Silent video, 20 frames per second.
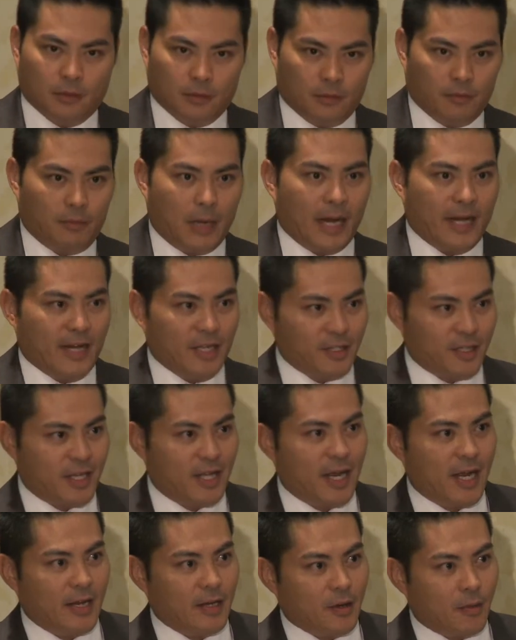might
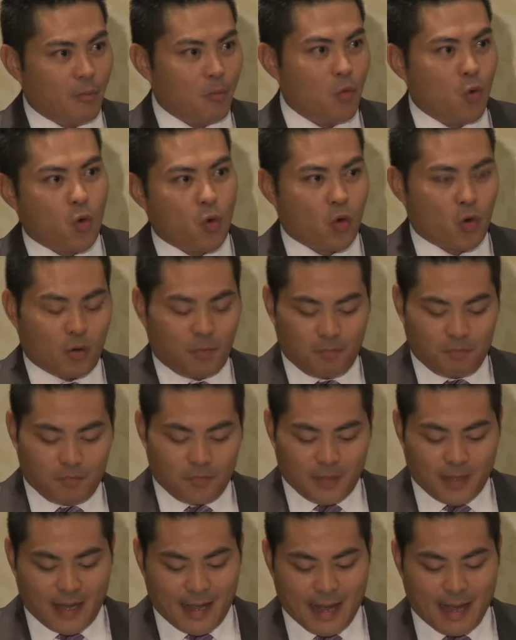indicate more
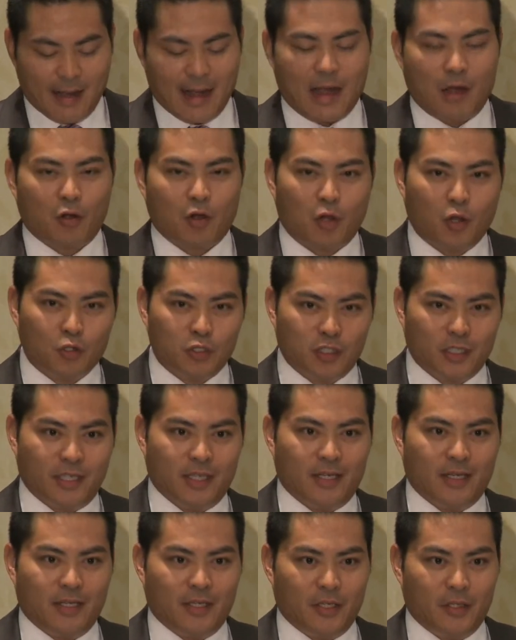how
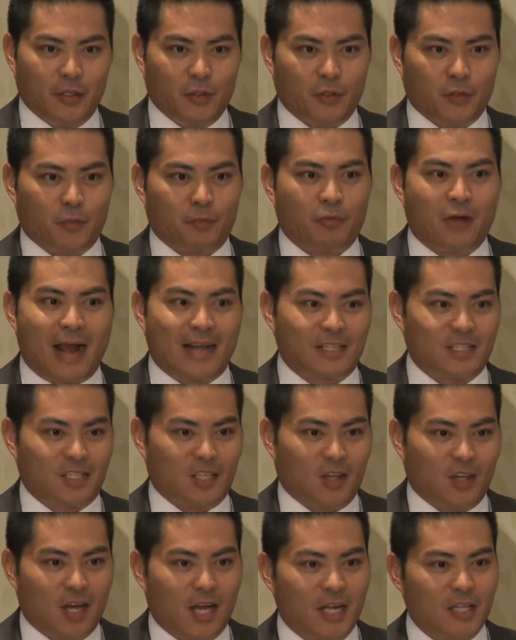closely your practice
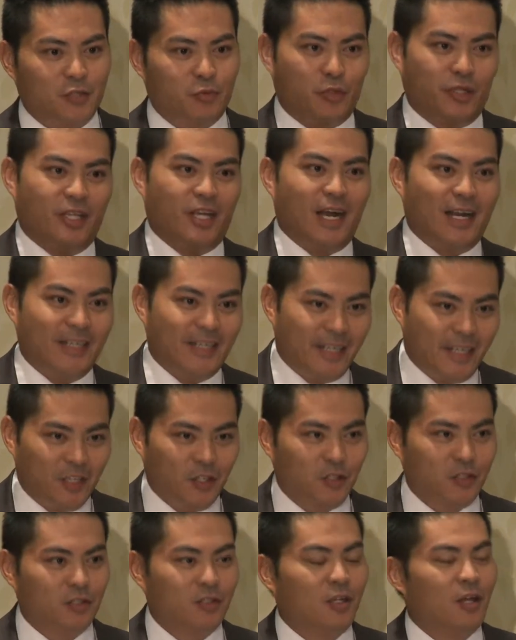aligns with the
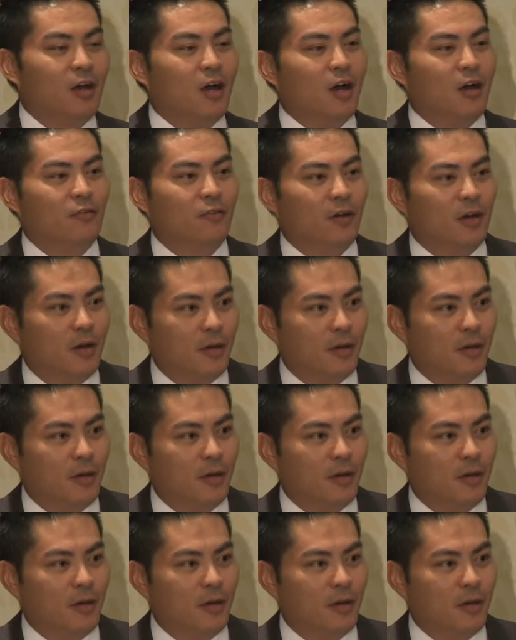ideals of